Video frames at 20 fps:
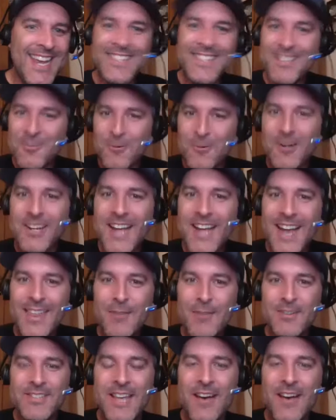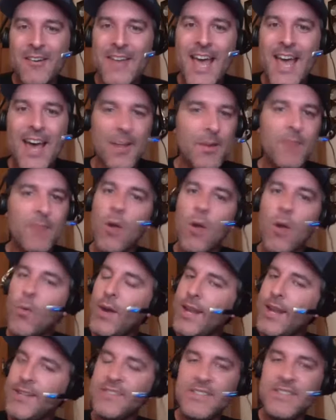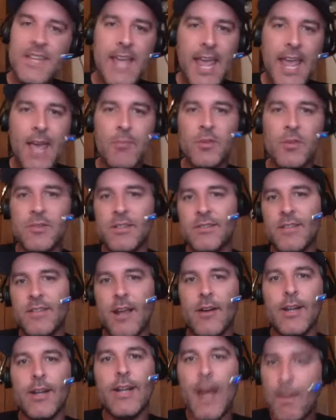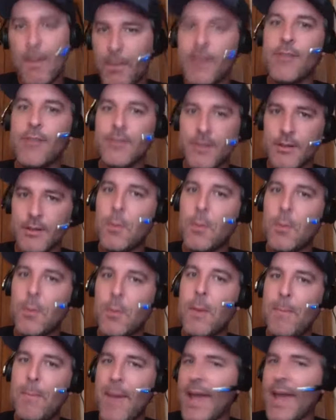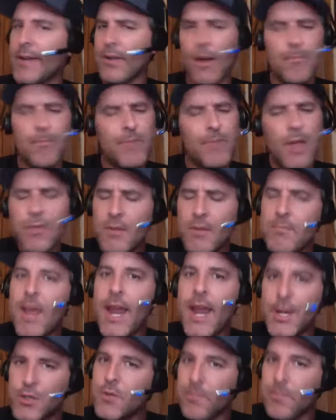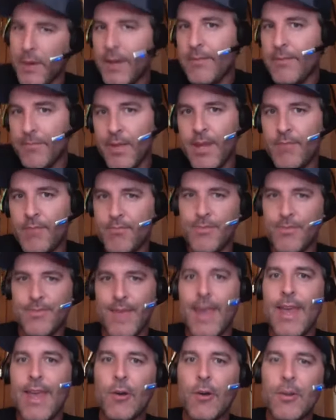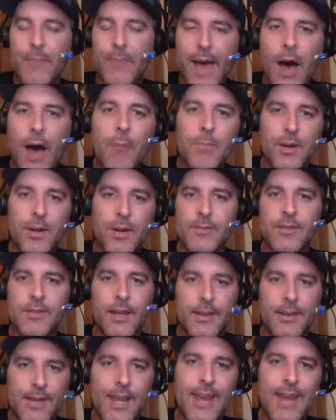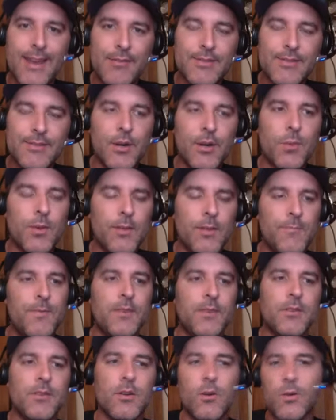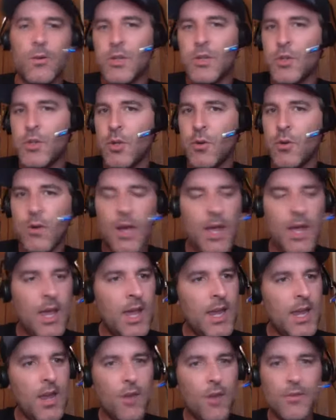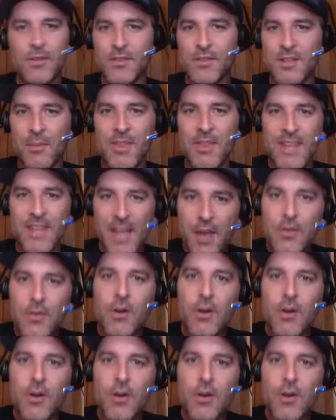he's the one guy that was held out. I mean, we didn't see Hamilton Saturday night, but he was a little bit banged up. Nothing major, but he they held him out because uh, he, he, was dealing with a physical issue. You know, the, some of the